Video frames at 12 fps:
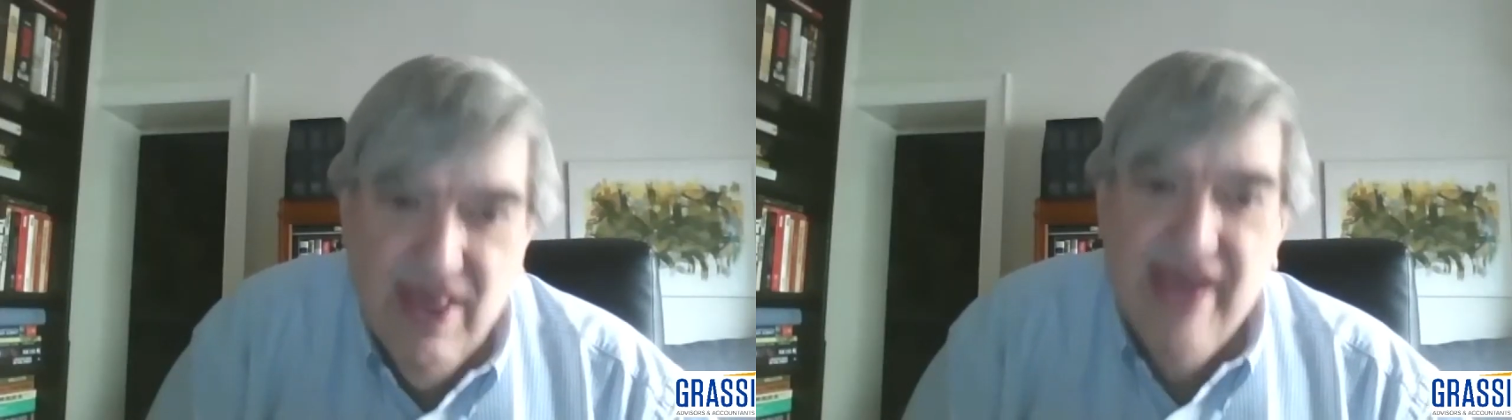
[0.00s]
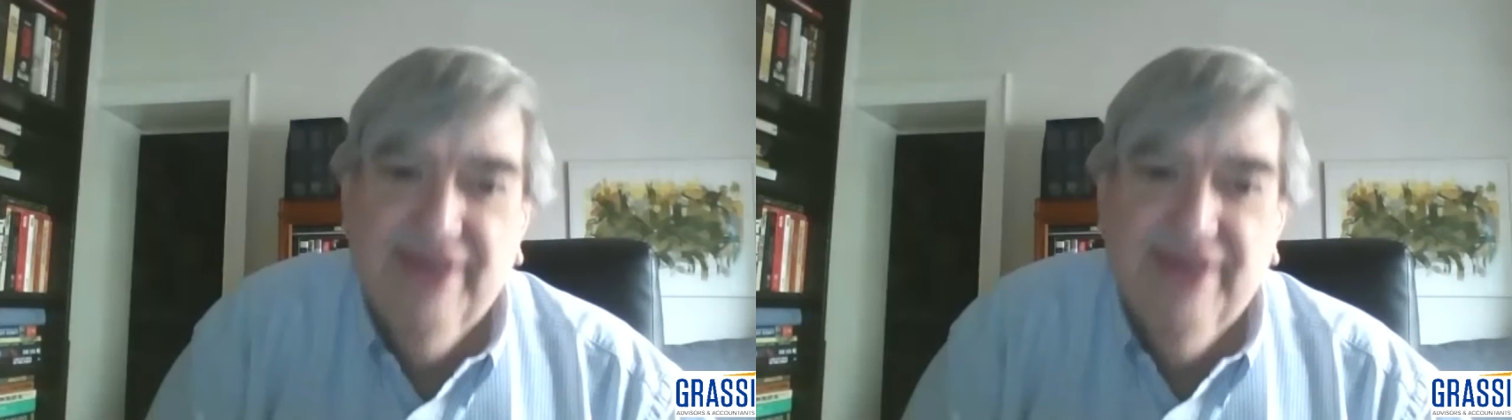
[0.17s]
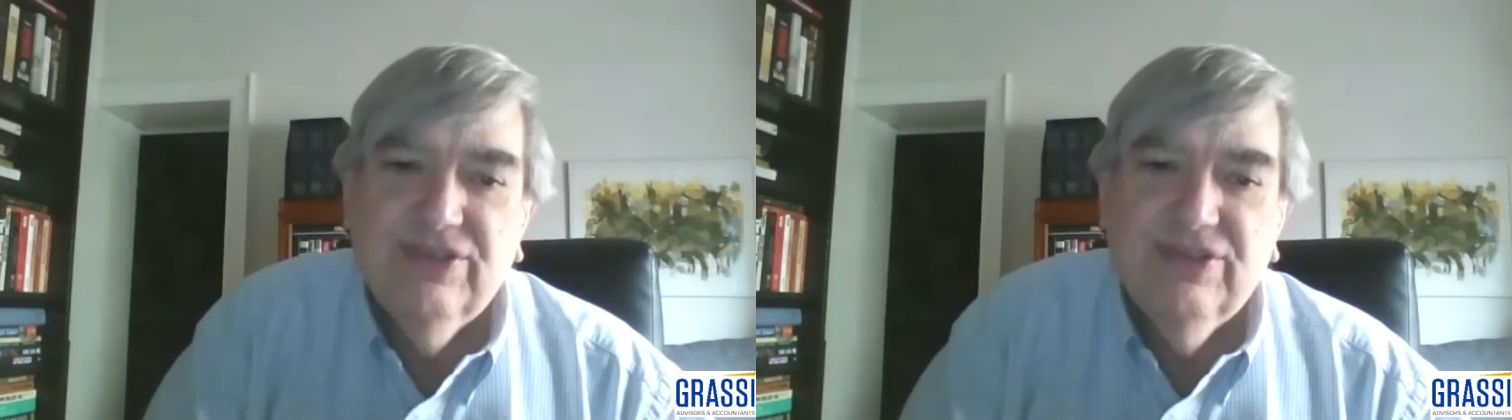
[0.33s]

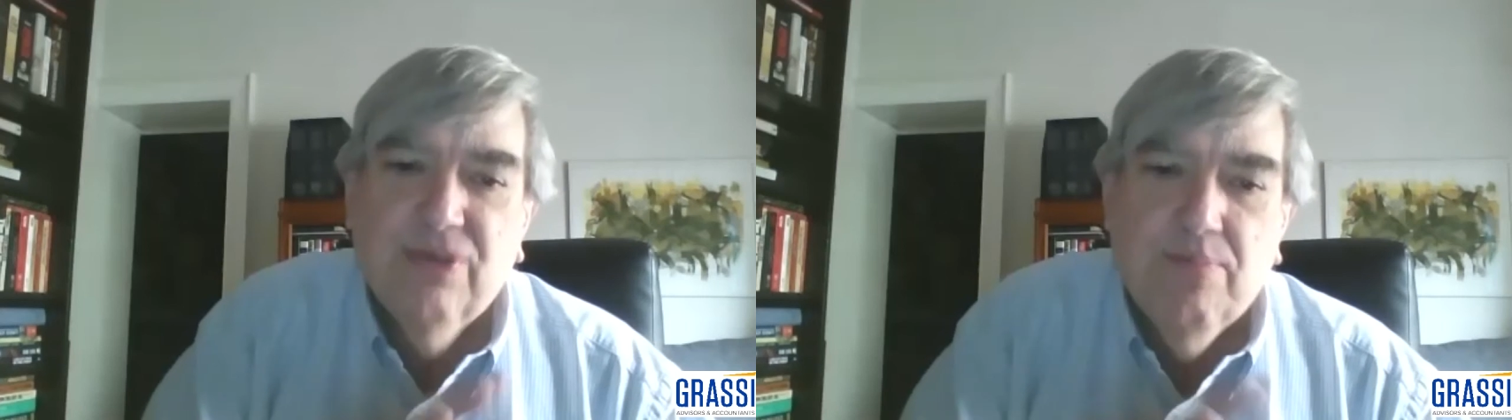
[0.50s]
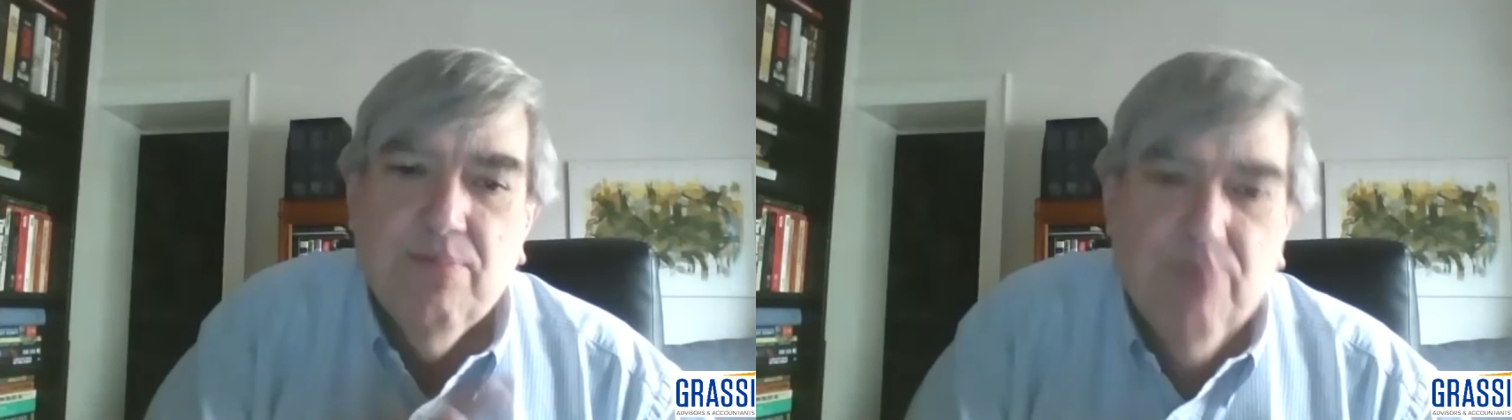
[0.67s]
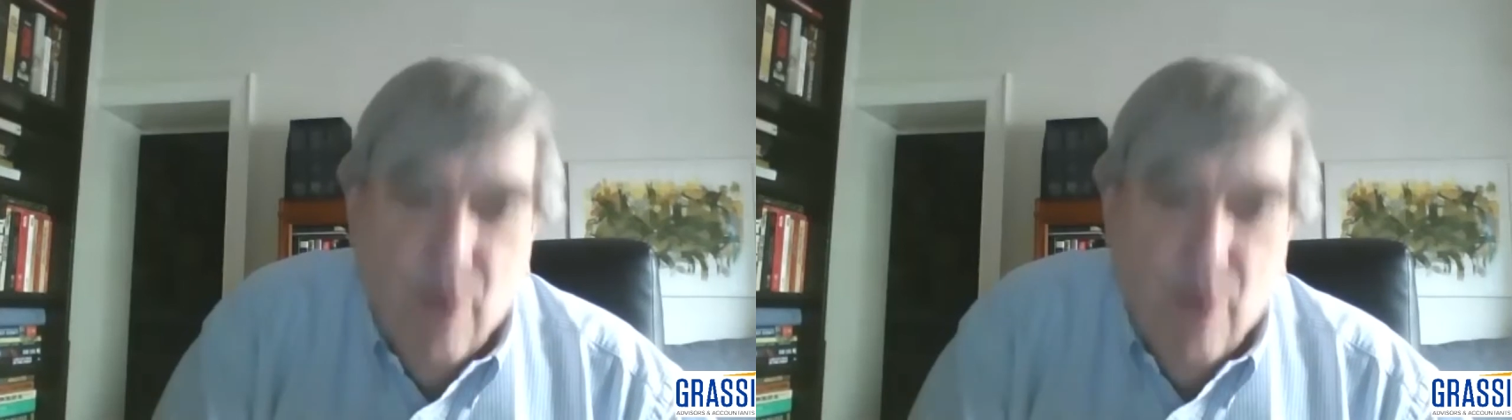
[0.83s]
is the
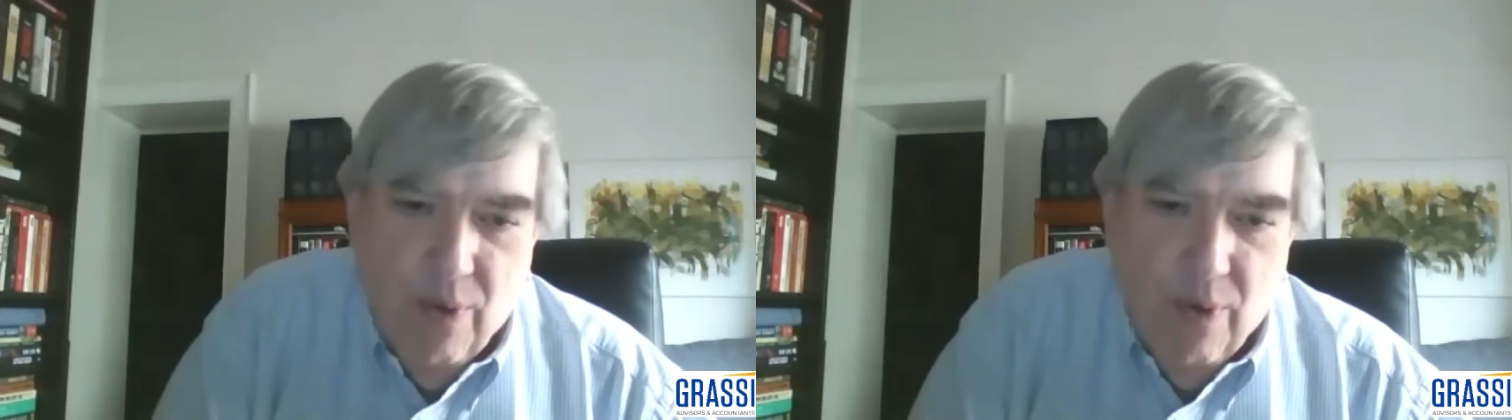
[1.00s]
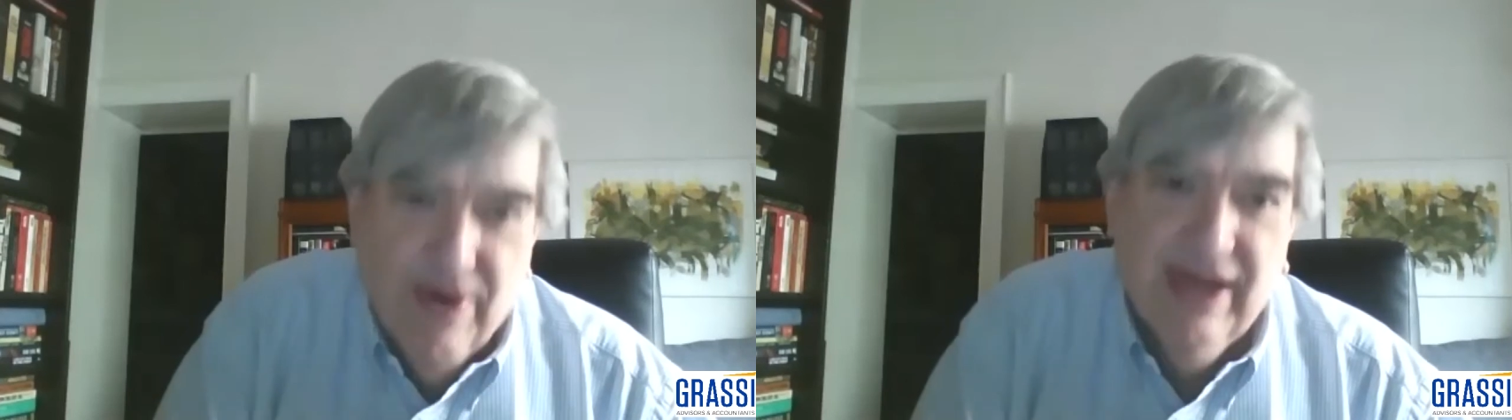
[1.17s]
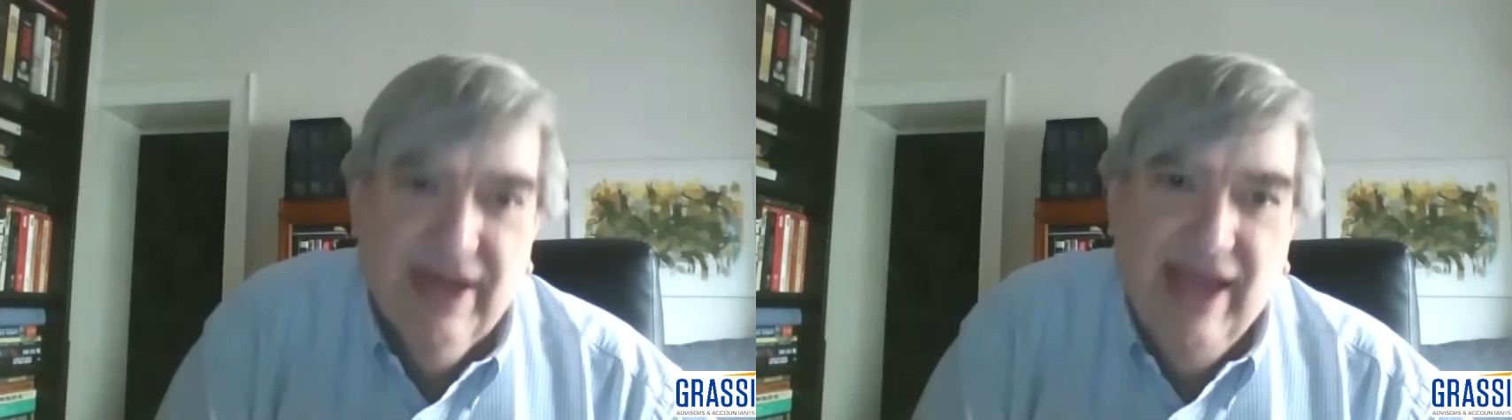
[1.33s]
boring